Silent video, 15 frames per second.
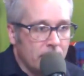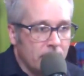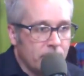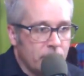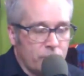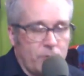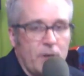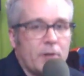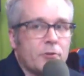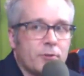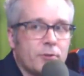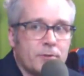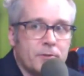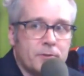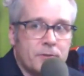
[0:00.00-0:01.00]

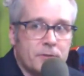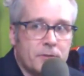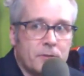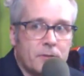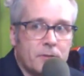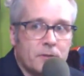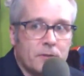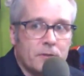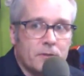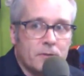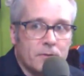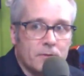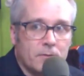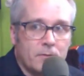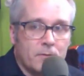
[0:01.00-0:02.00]
treasures
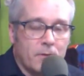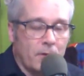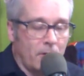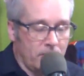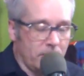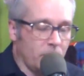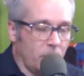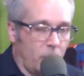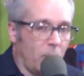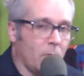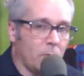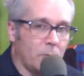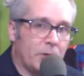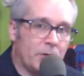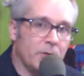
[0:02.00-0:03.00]

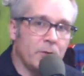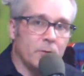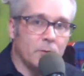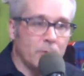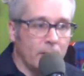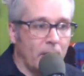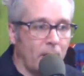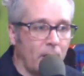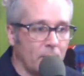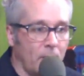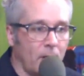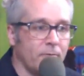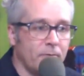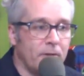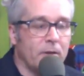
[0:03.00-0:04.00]
what we do like our,
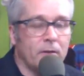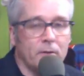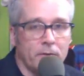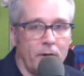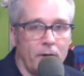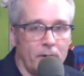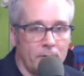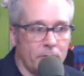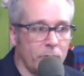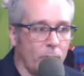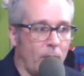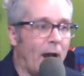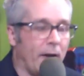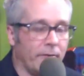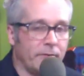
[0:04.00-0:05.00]
our field our
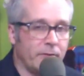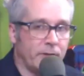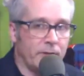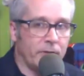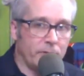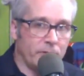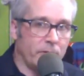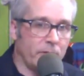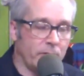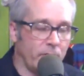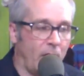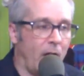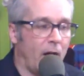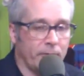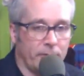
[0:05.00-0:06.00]
craft is is
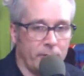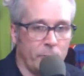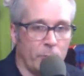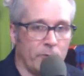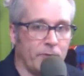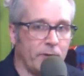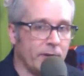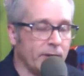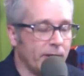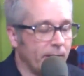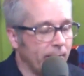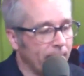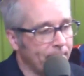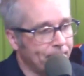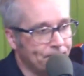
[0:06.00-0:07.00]
honored and revered
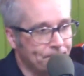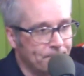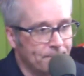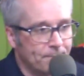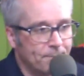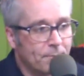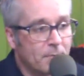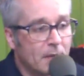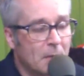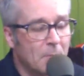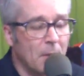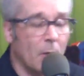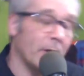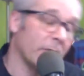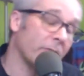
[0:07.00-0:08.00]
here
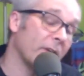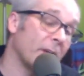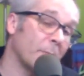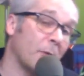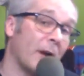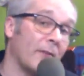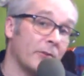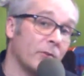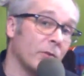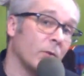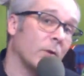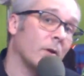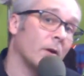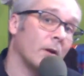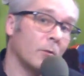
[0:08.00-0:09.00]
but we also got a private
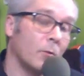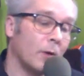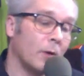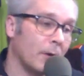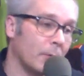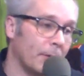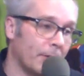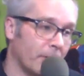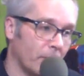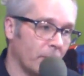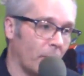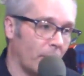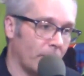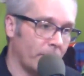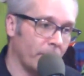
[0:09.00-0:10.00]
tour where we were
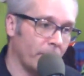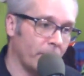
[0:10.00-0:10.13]
going so, through.